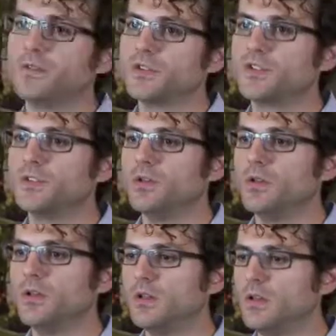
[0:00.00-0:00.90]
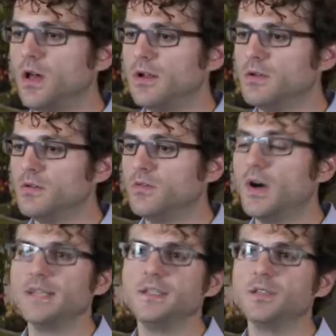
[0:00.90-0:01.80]
There's still a lot
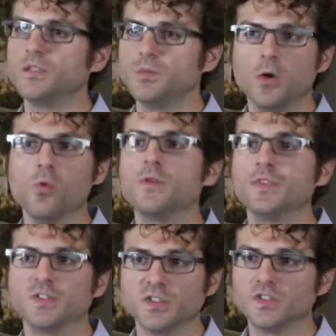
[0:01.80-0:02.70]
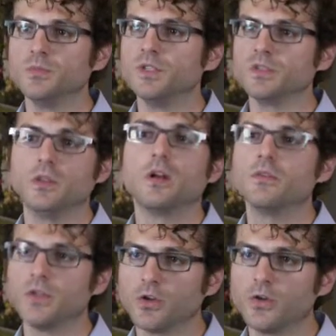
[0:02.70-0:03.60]
of ideas about what the system is, a lot
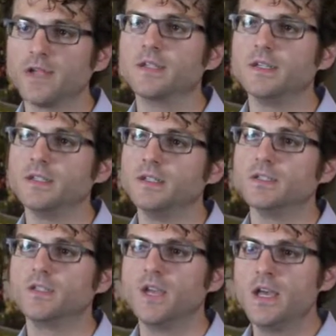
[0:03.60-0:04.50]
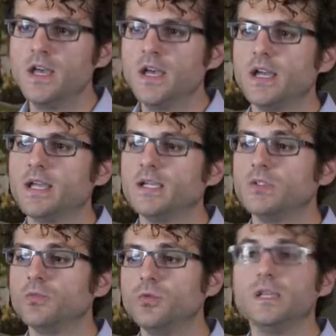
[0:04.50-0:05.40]
of incorrect ideas,
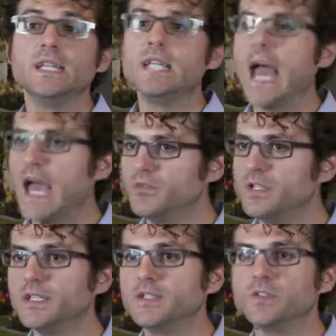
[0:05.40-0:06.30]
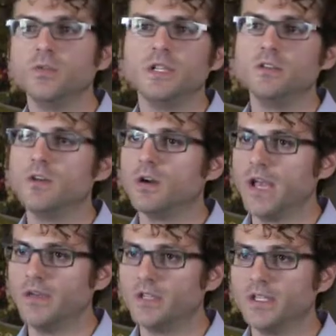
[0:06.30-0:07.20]
and we need advocates. We need young
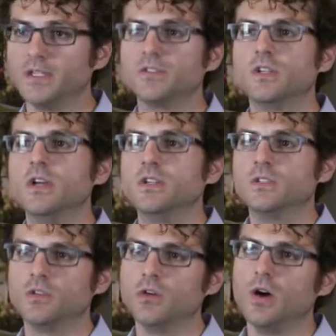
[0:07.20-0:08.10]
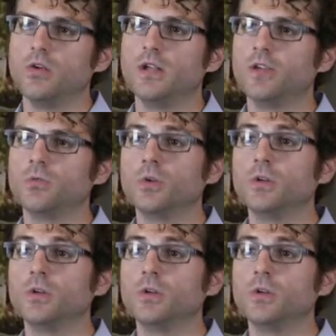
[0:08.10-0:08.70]
advocates to go out and